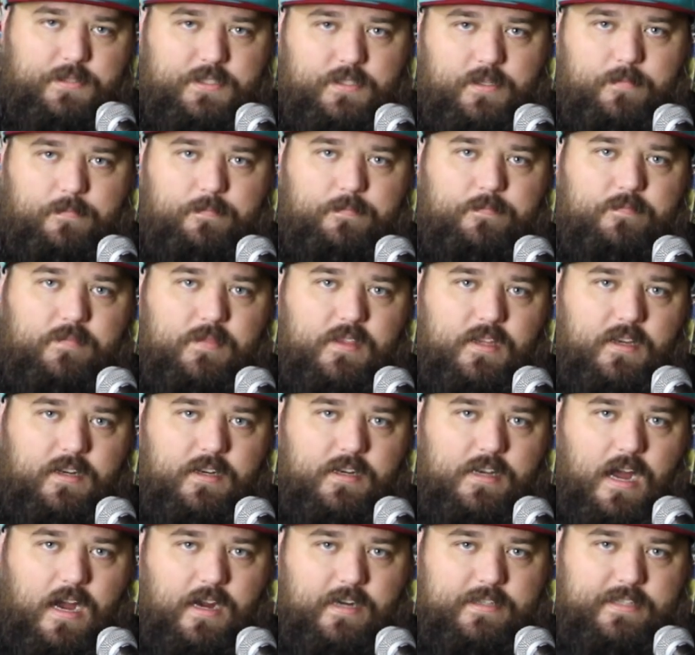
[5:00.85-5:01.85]
him,
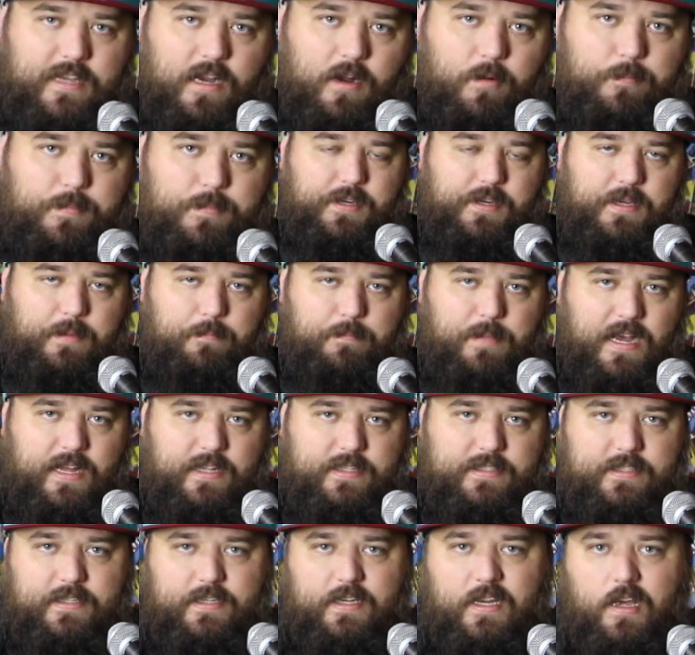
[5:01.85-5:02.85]
knocks out
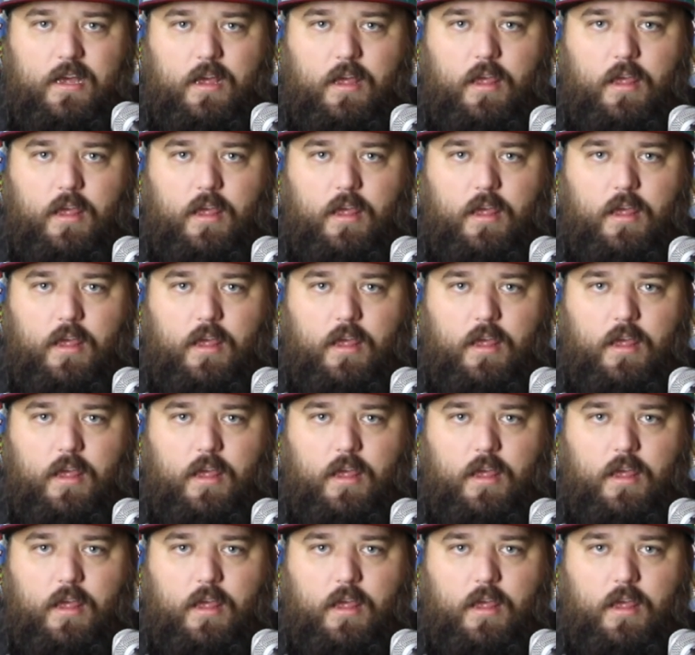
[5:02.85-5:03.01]
Batson.